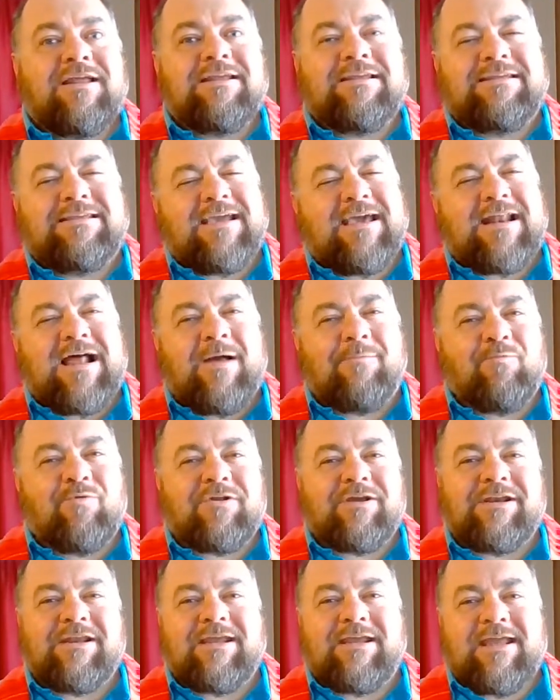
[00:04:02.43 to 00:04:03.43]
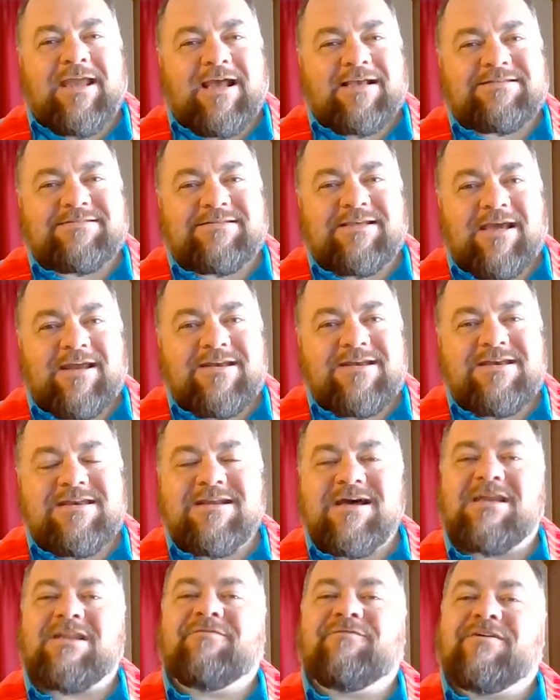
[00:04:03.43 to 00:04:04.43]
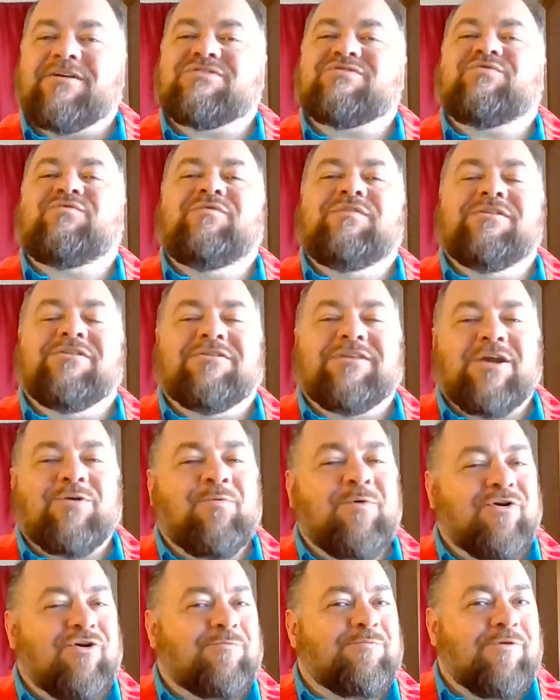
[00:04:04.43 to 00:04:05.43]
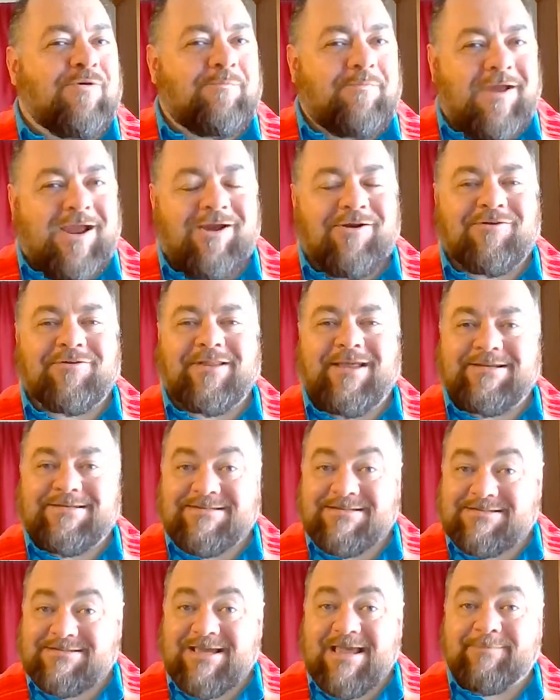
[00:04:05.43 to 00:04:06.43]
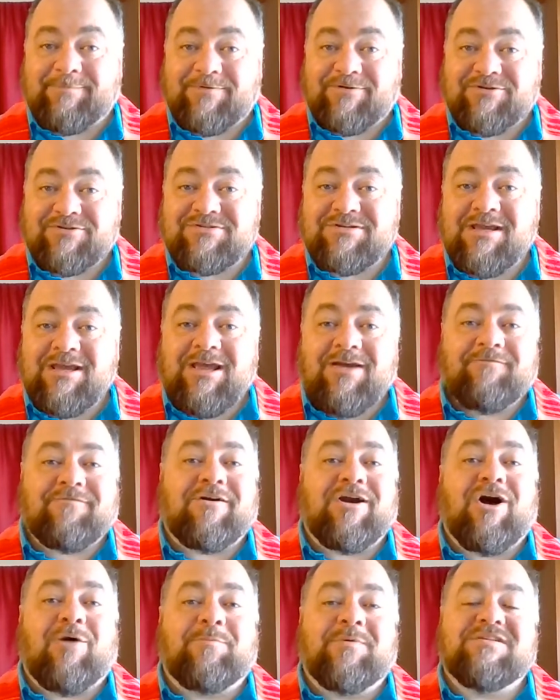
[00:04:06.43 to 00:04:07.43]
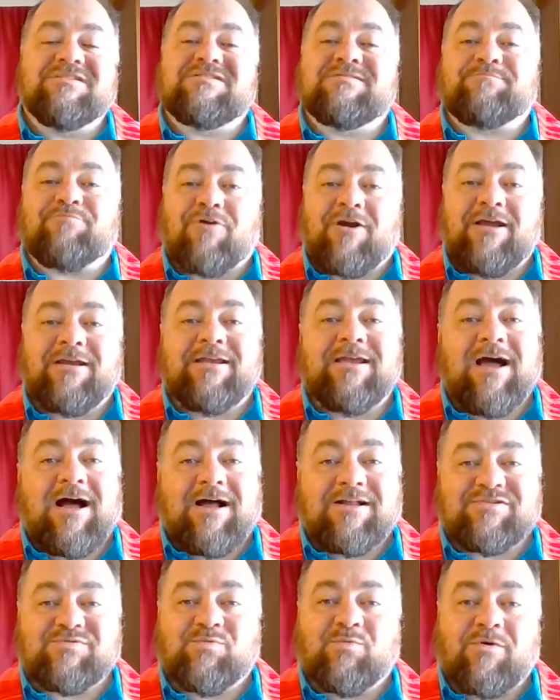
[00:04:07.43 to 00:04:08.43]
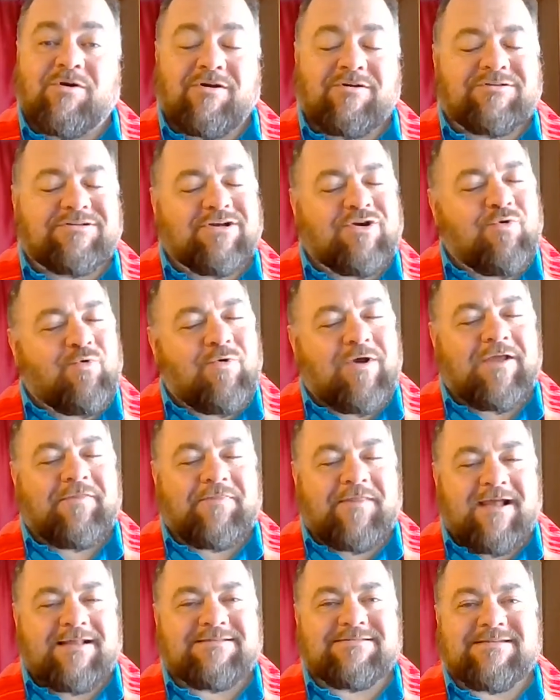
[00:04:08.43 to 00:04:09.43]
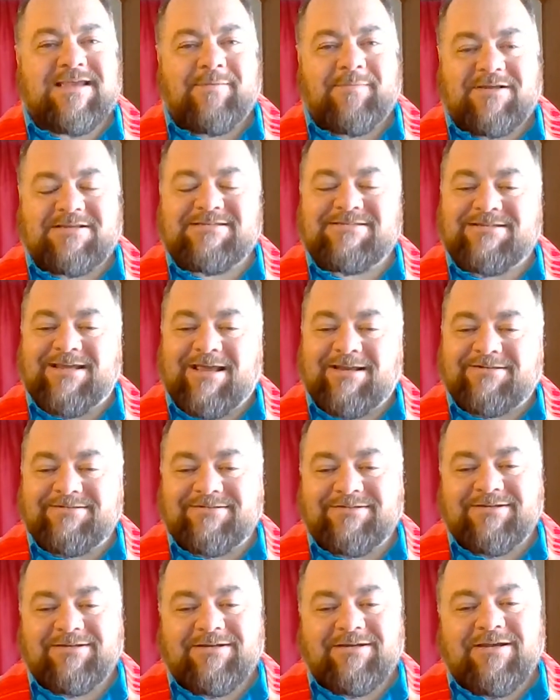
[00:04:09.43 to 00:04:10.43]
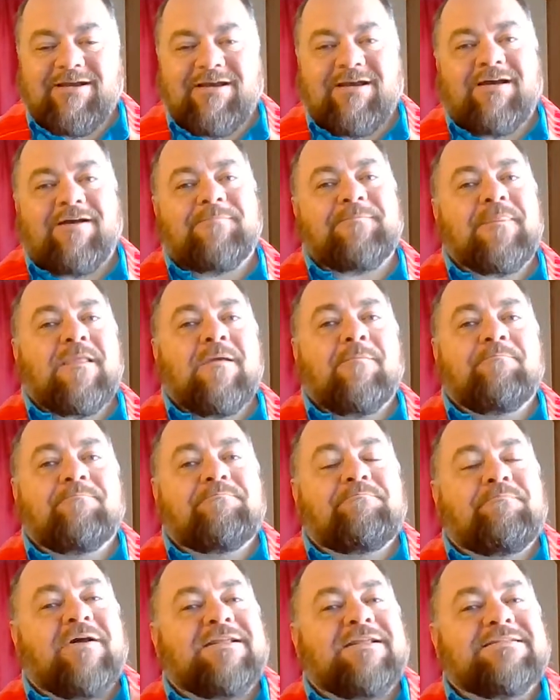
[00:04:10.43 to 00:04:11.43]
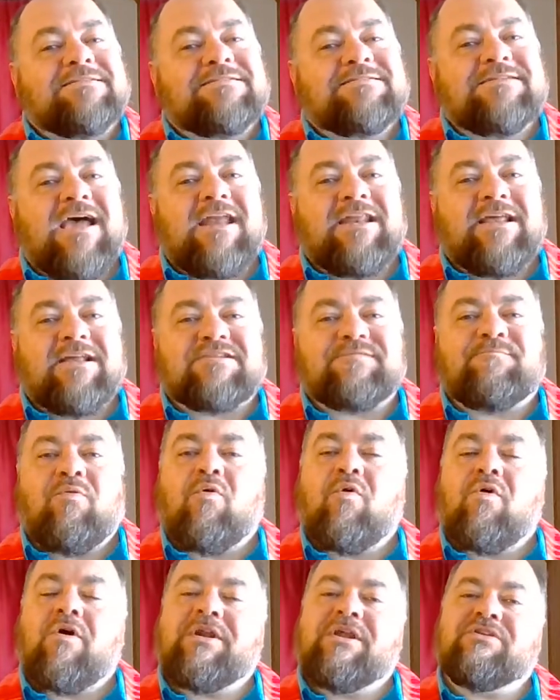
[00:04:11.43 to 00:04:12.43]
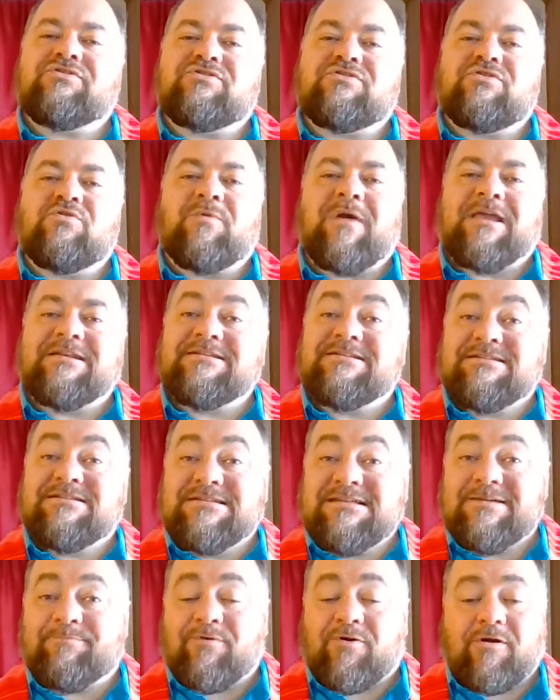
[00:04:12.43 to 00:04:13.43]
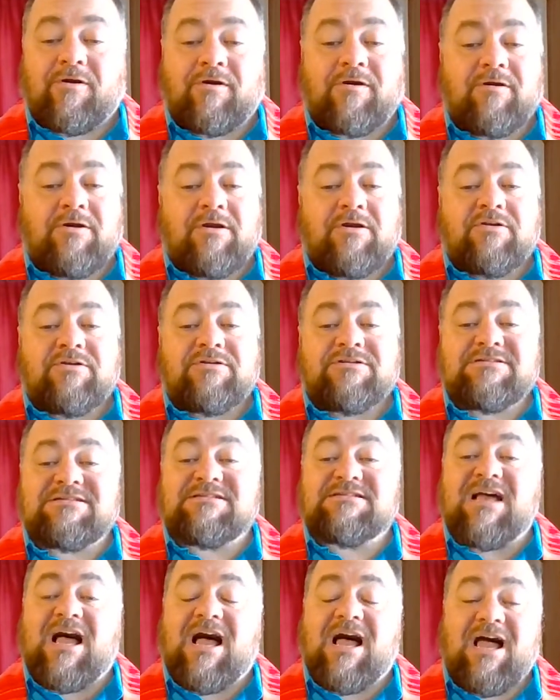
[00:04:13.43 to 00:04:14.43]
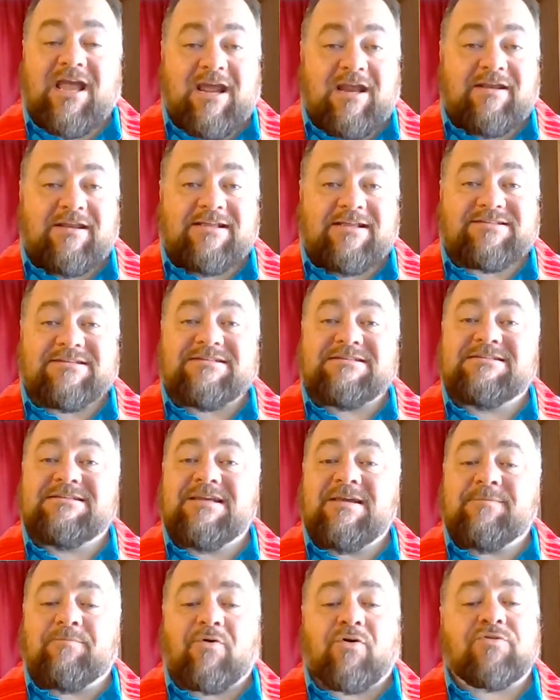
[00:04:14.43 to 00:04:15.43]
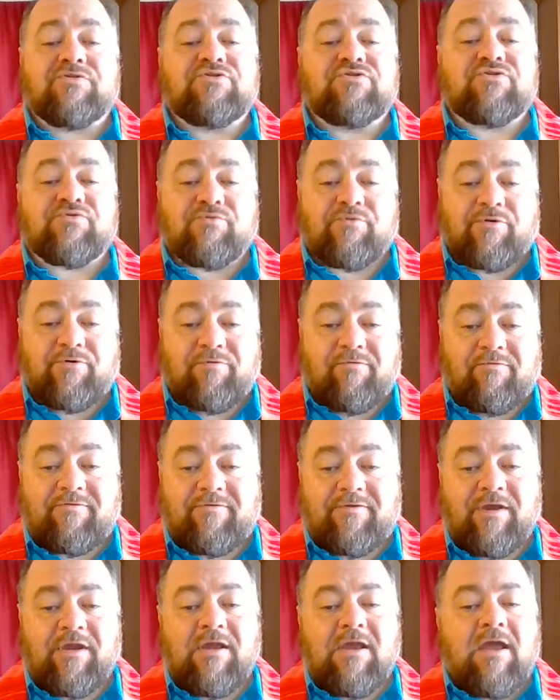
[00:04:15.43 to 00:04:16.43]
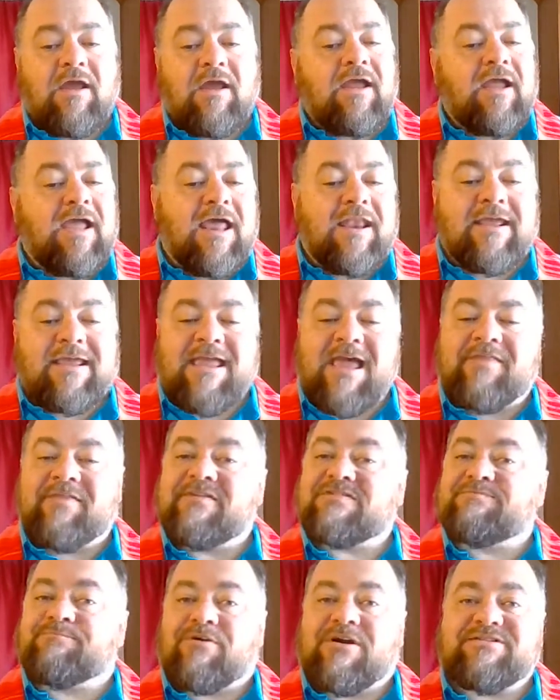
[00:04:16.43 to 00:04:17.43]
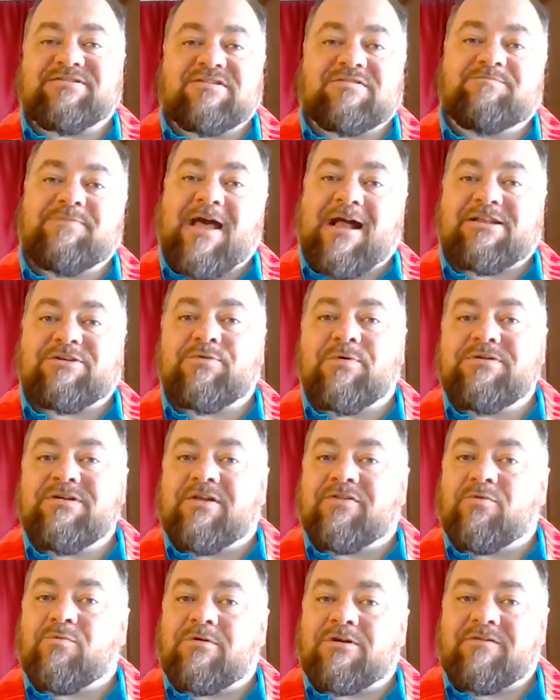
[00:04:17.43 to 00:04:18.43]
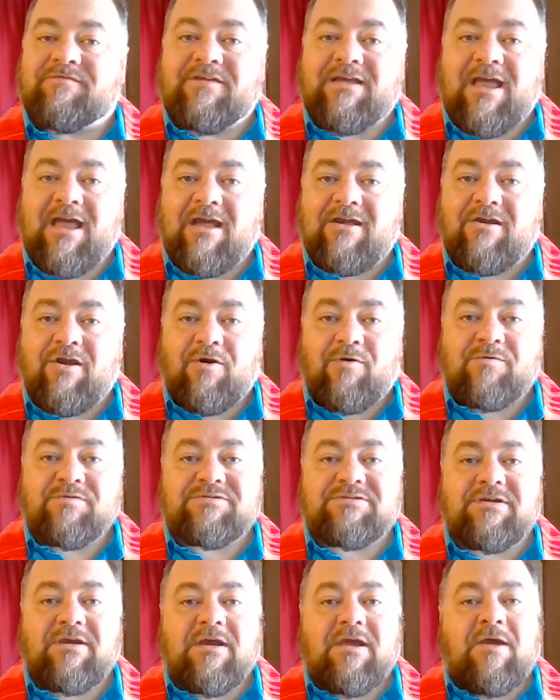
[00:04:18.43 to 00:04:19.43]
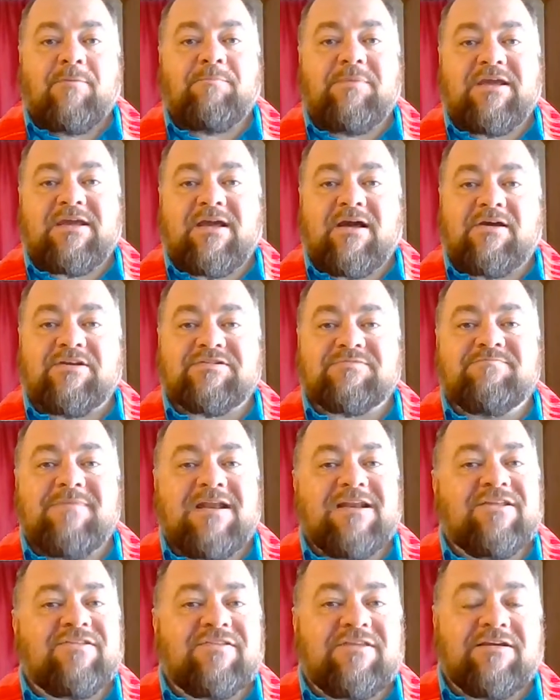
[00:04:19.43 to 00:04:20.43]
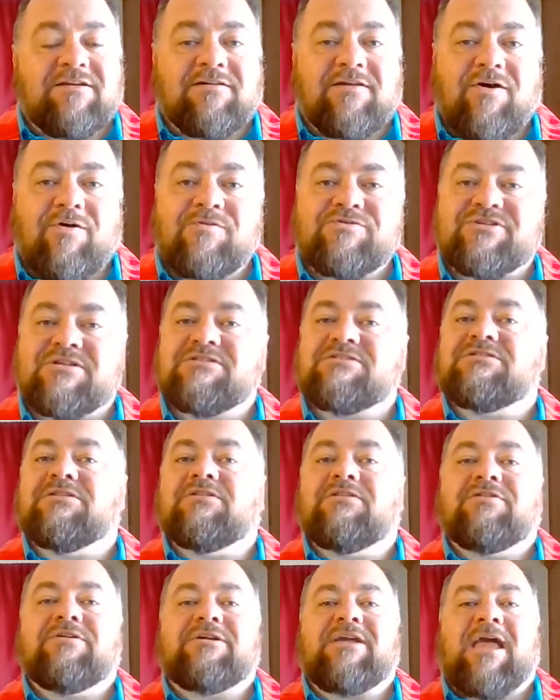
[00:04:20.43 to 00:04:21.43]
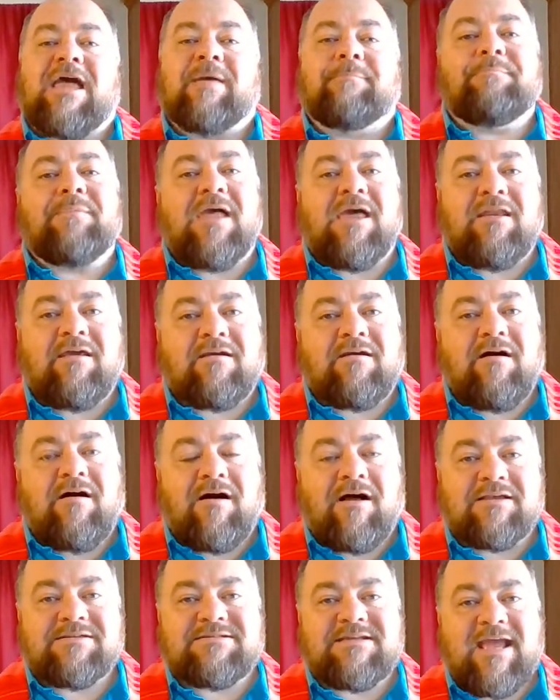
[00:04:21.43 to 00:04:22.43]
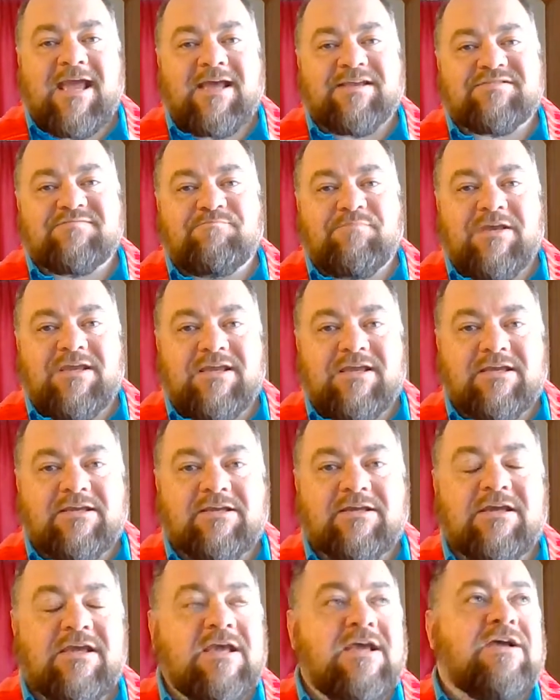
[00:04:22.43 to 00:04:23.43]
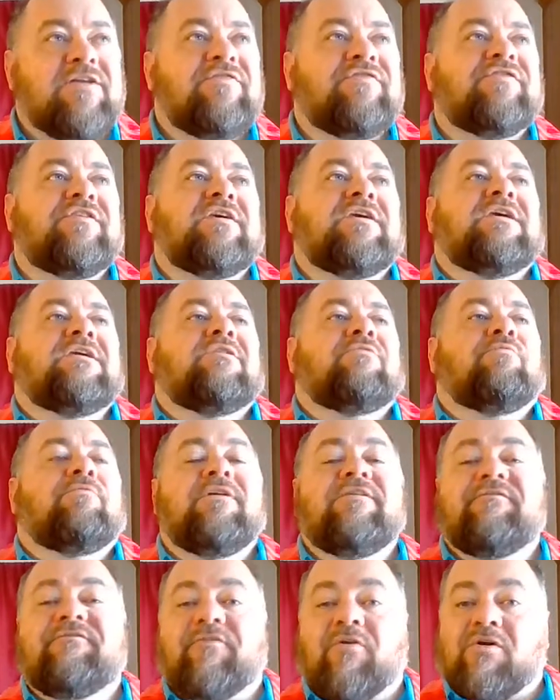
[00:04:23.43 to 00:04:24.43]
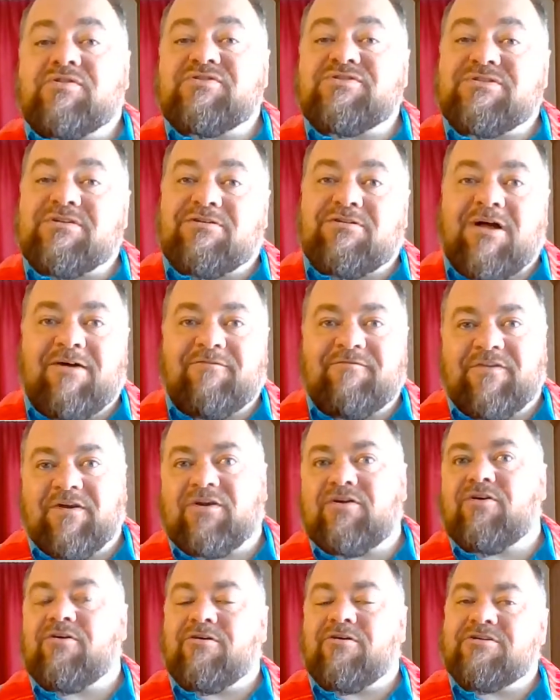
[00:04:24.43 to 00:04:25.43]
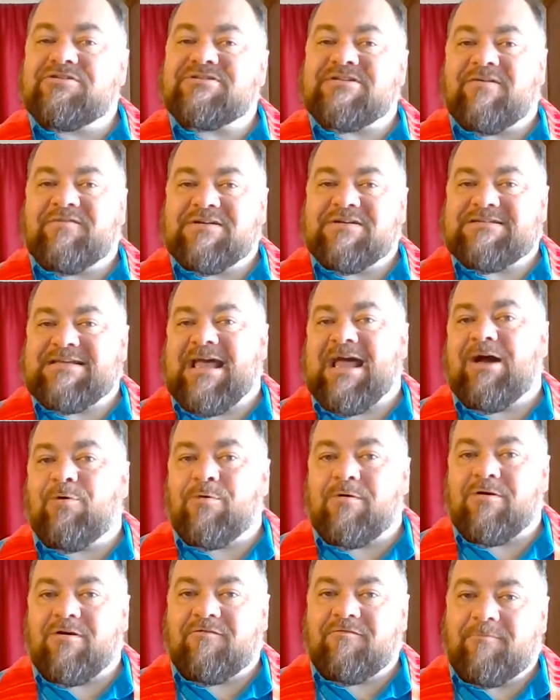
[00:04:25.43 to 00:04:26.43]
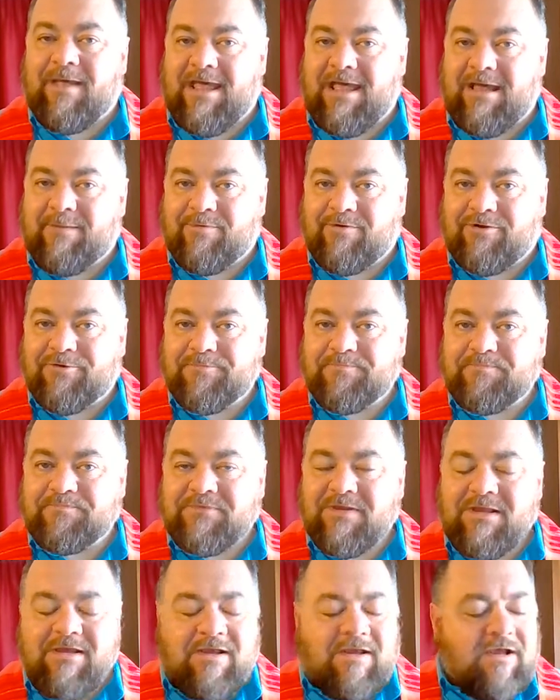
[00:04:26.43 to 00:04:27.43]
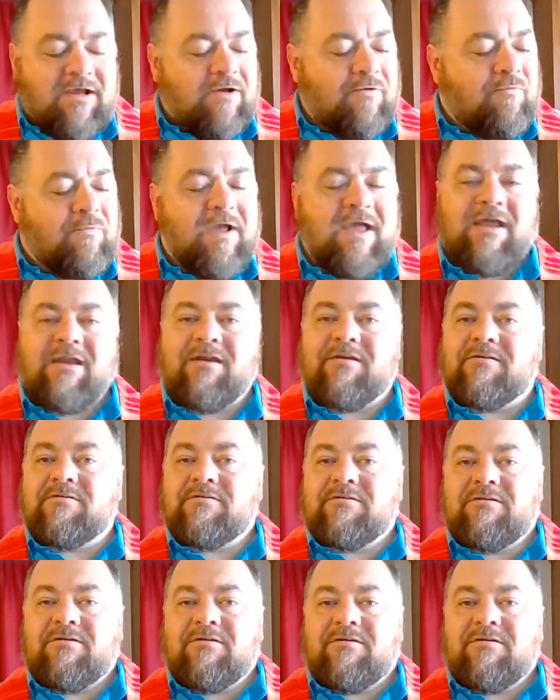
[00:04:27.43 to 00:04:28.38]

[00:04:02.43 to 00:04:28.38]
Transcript: Yet, I'm willing to guess that none of us feel like we are prepared like disciples for helping spread God's word to quite that same extent. But instead, it's pointing to a deeper sign, it's a deeper truth. And again, this brings us back to another one of the echoes, because many theologians look at Pentecost as being the reversal of the curse of the Tower of Babel. When